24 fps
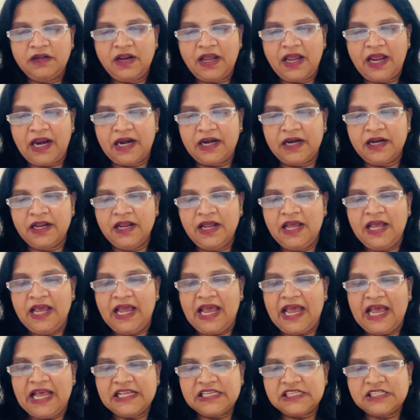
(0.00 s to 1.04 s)
hand
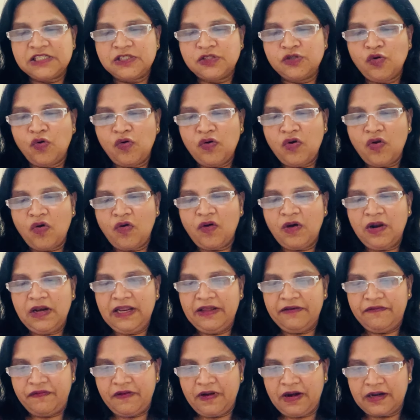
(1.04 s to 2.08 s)
has no local
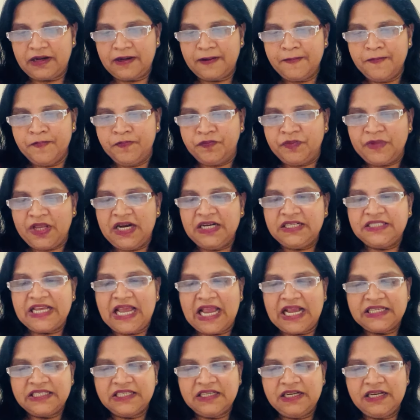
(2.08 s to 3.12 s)
effect. Its
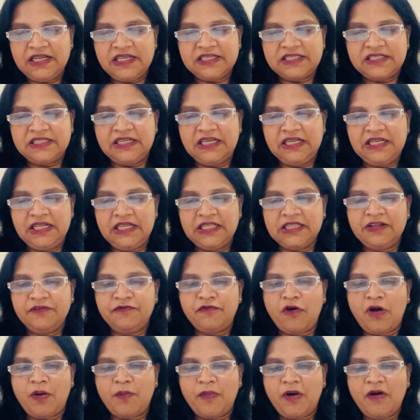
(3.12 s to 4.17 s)
action is seen in the
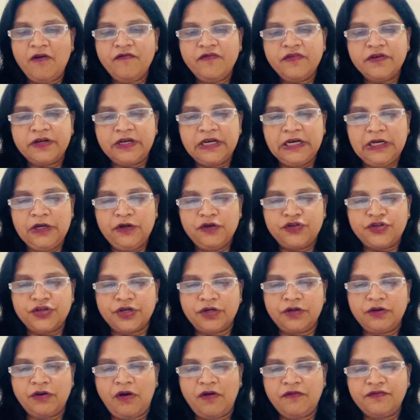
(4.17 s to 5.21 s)
form of
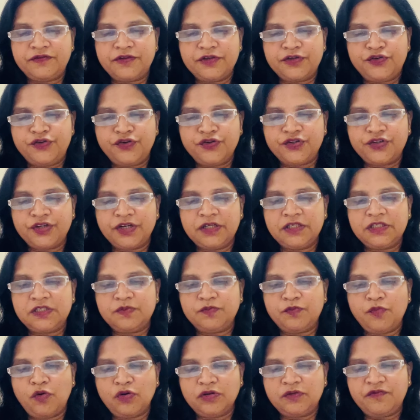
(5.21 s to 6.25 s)
delusion of situations
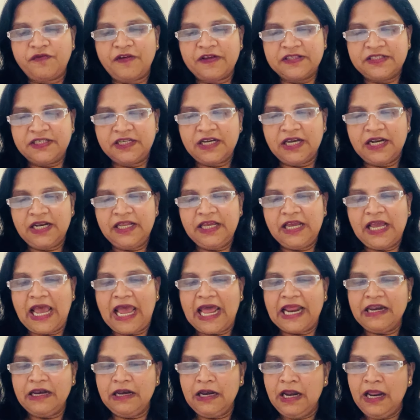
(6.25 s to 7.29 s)
both physically
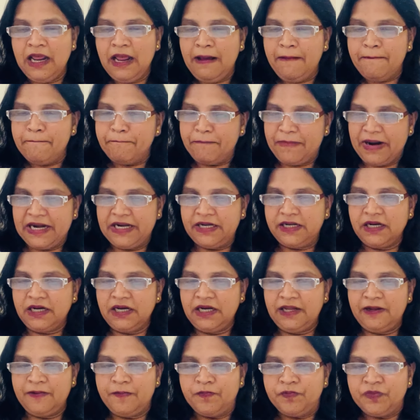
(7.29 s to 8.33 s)
and mentally.